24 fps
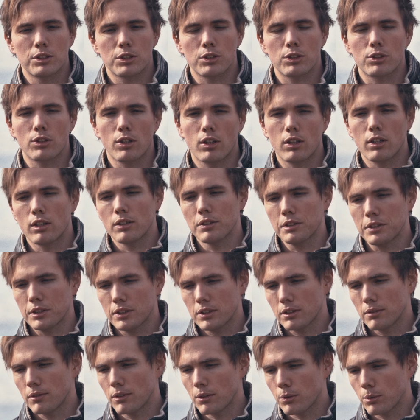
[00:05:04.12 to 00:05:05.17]

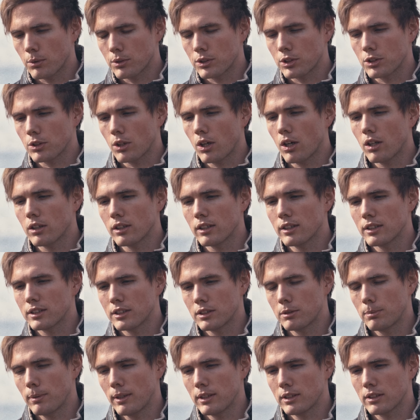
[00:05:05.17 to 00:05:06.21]
stalls. if you don't know what a stall is,
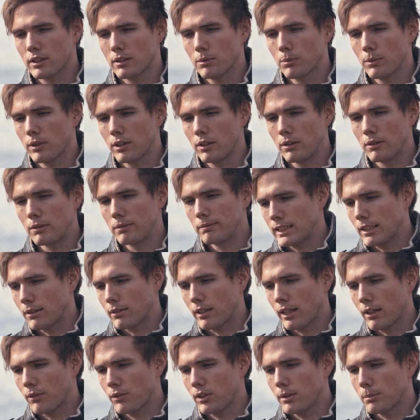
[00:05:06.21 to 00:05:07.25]
it's basically when you don't
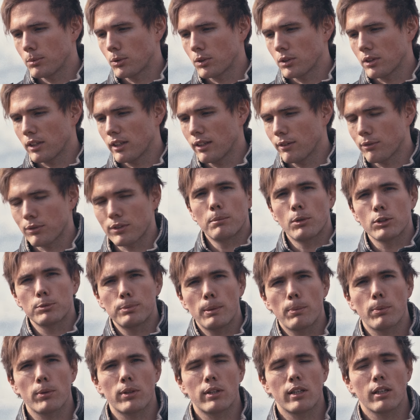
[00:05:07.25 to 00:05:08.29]
have any more lift. Most
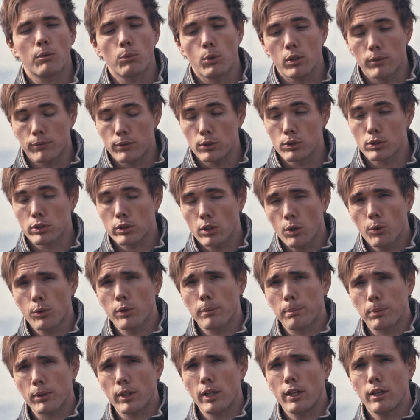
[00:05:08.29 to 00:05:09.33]
people think, well, if you slow
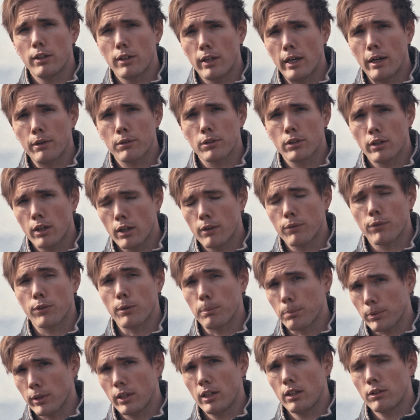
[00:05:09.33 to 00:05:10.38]
the plane down enough,
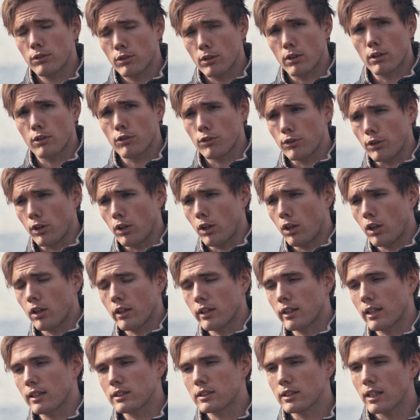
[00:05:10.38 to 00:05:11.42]
the plane's gonna stall,
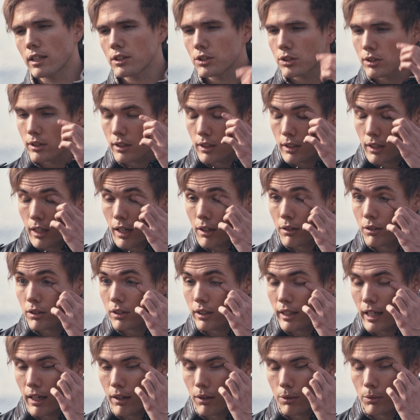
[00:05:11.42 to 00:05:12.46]
and that's actually not
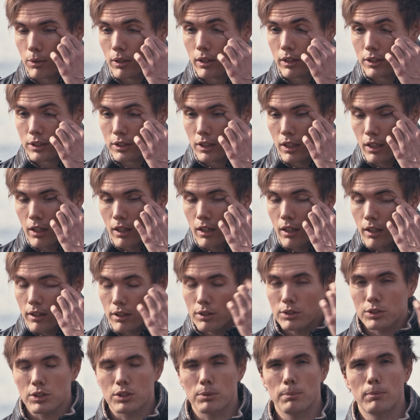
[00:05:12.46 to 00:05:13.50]
really how it works.
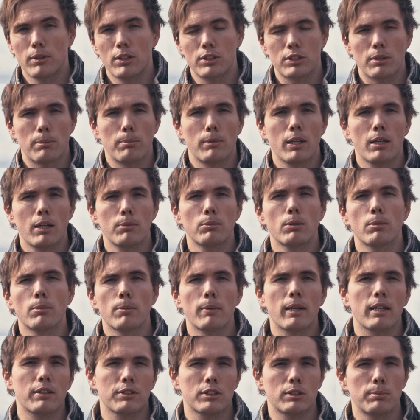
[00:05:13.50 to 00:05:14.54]
There's a, there's a minimum
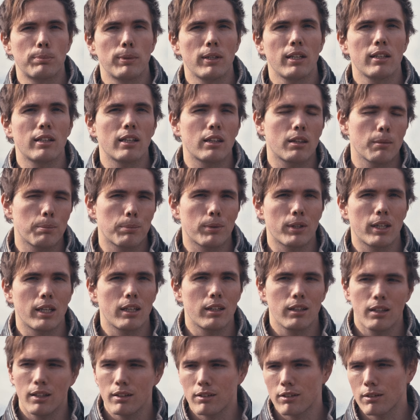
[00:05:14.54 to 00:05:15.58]
amount of speed that the plane
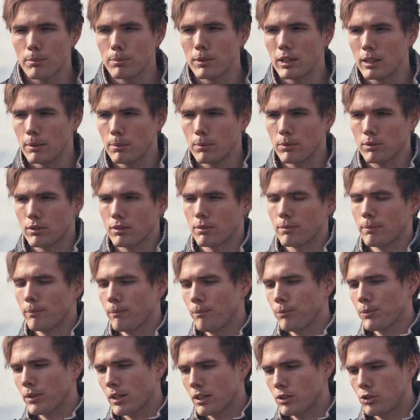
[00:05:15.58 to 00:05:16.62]
needs to be able to
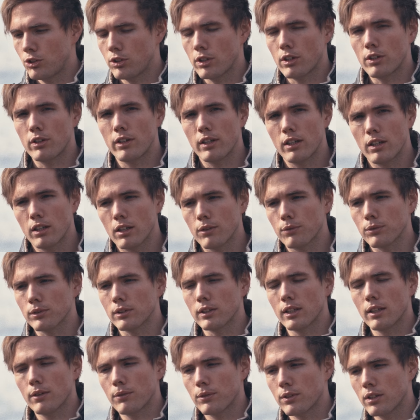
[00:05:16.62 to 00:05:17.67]
generate enough
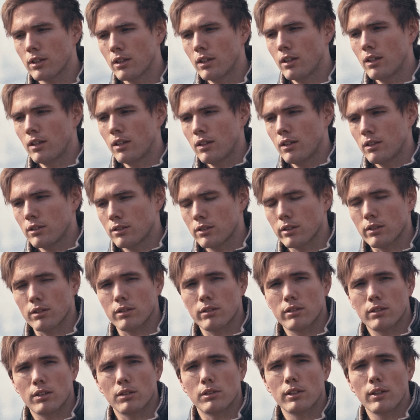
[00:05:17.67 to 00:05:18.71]
lift to,
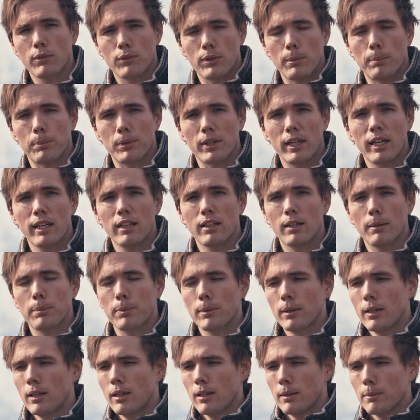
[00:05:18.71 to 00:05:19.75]
to lift the plane up,
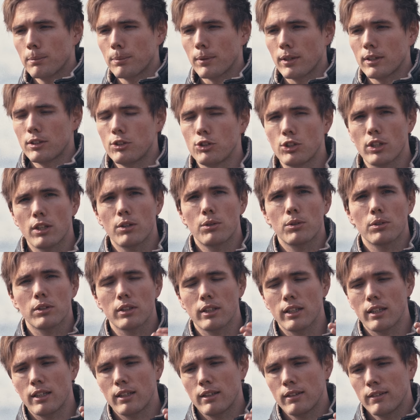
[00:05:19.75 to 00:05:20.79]
but
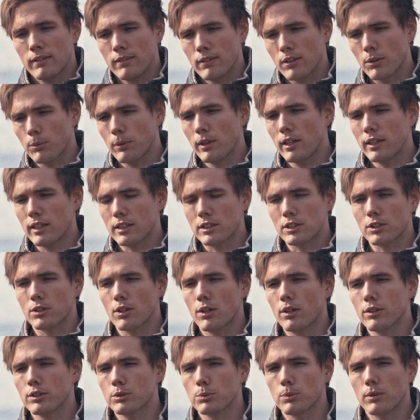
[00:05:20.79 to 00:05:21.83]
generally the way that
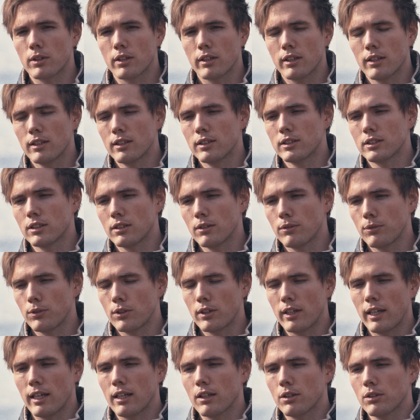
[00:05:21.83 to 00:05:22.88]
stalls work is if
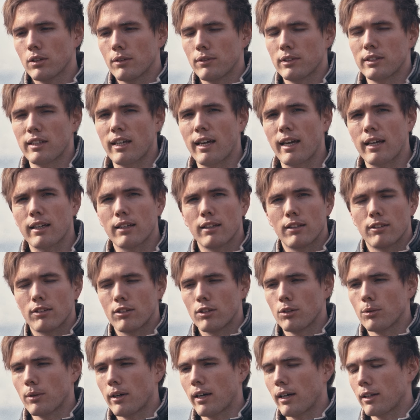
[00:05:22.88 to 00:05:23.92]
your angle of attack is
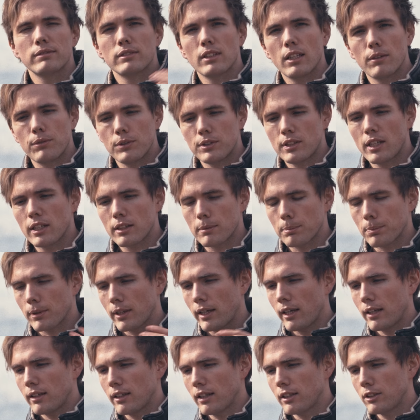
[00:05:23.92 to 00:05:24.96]
too high. If you take the
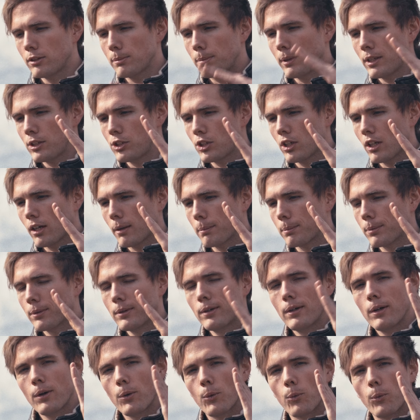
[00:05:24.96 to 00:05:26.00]
plane and you pitch it up
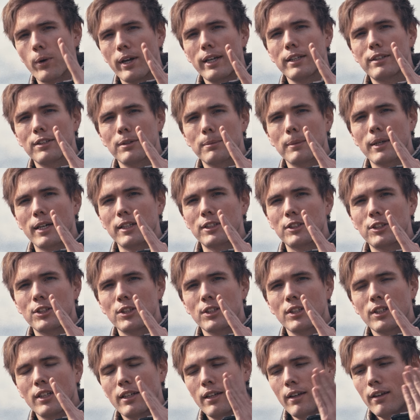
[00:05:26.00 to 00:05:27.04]
way too
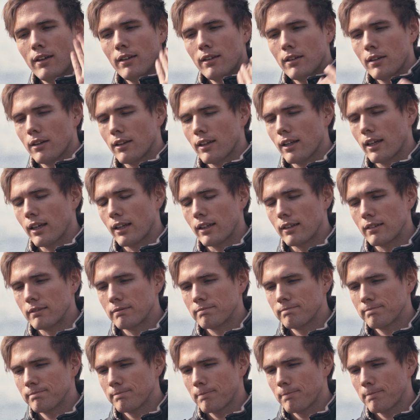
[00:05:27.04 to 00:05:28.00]
much, then